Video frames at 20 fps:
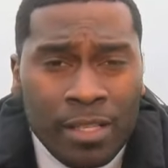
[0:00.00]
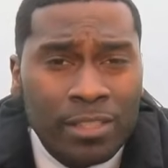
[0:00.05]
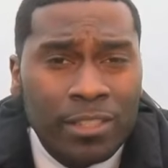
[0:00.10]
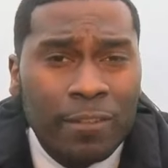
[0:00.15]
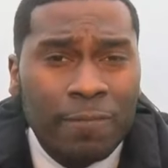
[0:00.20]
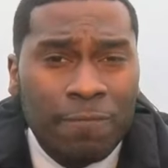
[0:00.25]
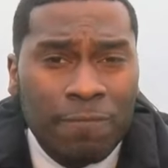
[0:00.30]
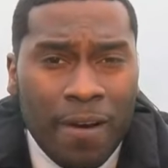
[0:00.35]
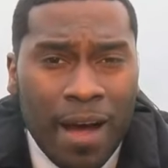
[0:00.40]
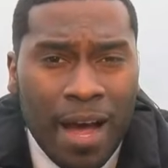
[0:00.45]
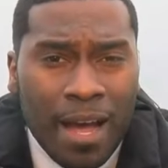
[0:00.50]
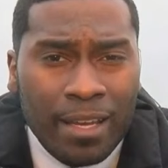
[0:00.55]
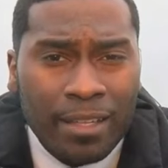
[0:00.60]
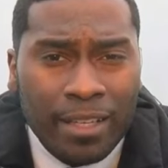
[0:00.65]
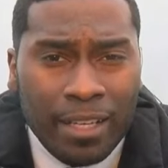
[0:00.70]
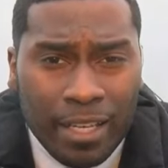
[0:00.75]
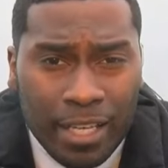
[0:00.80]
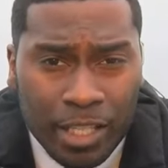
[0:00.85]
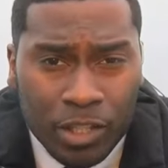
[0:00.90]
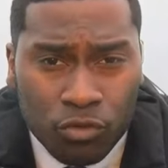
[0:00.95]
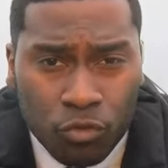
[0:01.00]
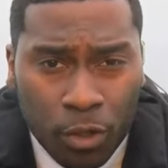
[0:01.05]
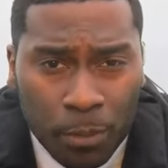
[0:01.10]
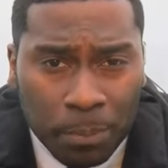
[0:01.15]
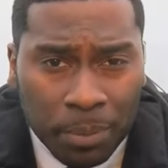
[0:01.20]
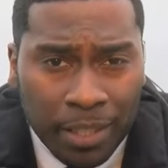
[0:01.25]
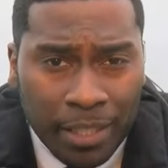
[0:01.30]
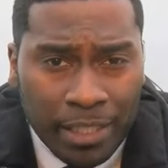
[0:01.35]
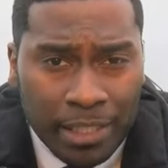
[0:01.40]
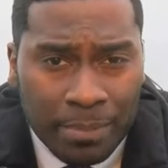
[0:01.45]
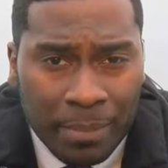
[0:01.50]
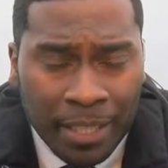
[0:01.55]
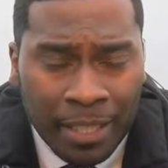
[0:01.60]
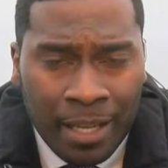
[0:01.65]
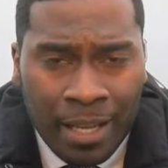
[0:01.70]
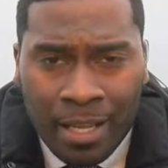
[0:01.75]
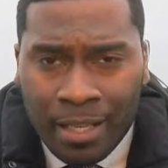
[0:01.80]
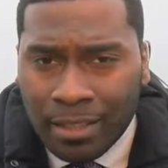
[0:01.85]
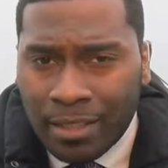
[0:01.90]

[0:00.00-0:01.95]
to find his replacement.